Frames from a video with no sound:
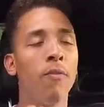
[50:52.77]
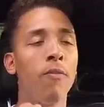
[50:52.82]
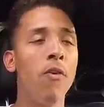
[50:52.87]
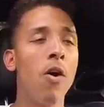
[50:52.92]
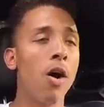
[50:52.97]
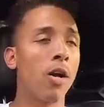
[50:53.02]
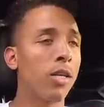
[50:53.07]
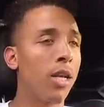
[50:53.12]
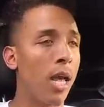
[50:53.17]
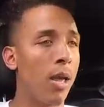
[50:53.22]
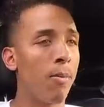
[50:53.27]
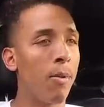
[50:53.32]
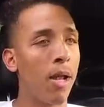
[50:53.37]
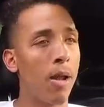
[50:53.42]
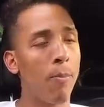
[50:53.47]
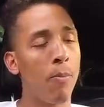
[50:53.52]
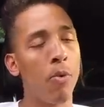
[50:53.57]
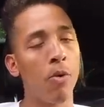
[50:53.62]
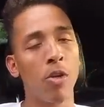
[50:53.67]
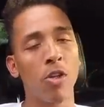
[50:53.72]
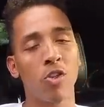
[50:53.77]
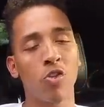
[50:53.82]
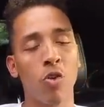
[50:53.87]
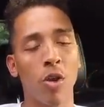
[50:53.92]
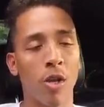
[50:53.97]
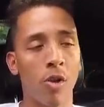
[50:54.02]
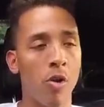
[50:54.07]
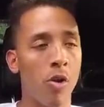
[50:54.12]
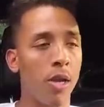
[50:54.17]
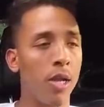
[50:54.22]
fuck that man i'm pulling the
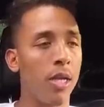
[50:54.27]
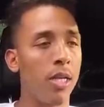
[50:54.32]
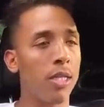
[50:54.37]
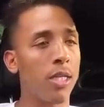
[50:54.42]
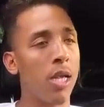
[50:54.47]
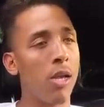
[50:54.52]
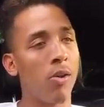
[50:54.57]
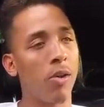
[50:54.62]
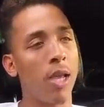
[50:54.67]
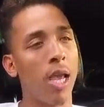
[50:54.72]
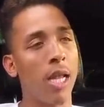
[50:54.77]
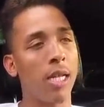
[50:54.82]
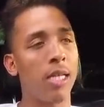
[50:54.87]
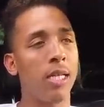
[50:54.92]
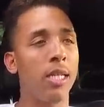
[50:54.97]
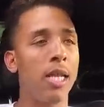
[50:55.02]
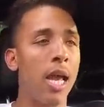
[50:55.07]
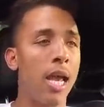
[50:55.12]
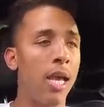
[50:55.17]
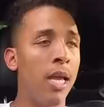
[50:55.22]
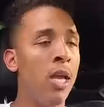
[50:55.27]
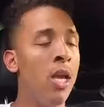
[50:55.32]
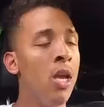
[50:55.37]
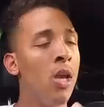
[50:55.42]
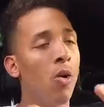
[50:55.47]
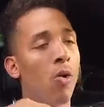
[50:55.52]
trigger on getting this hellcat today